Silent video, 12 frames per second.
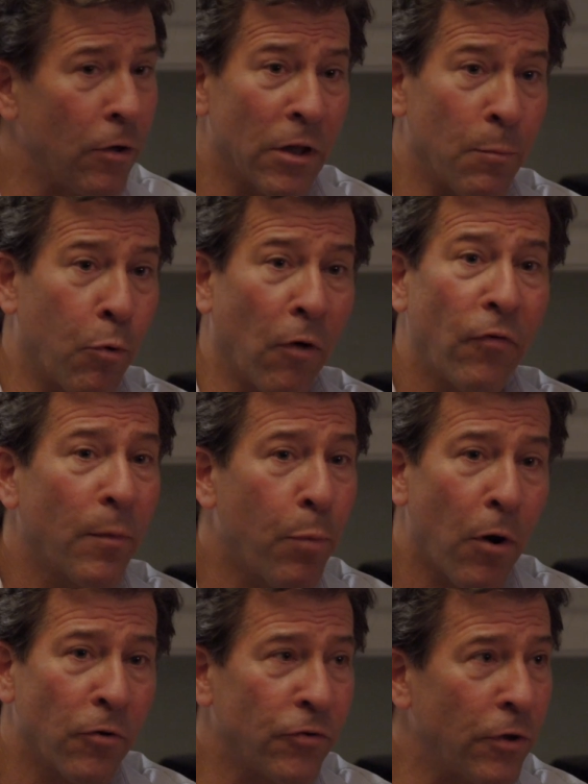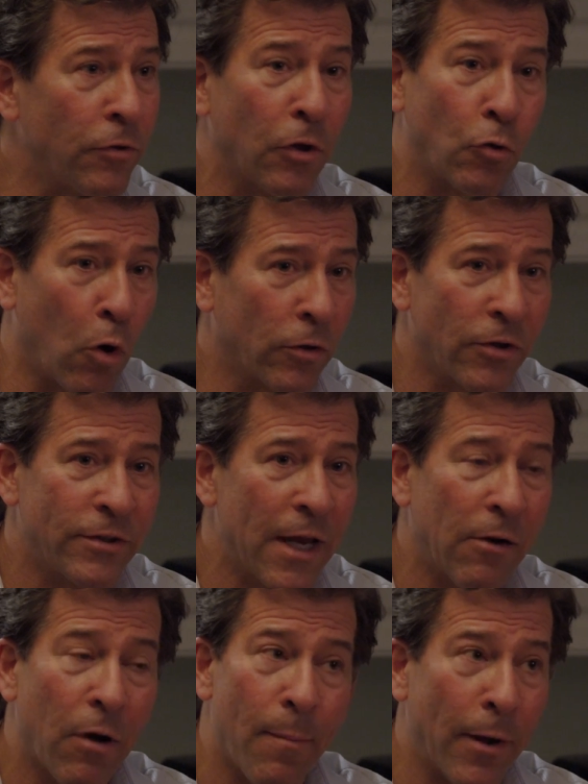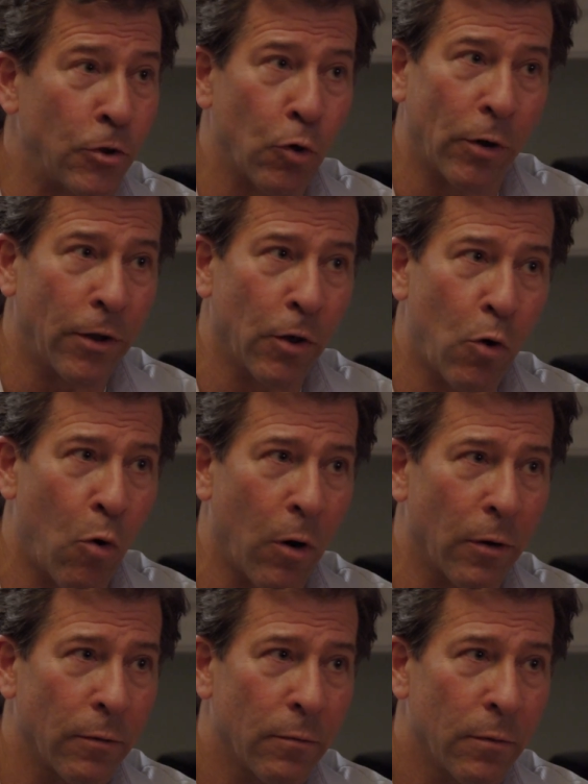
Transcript: You're the perfect person to talk to Sarah about joining the Corps.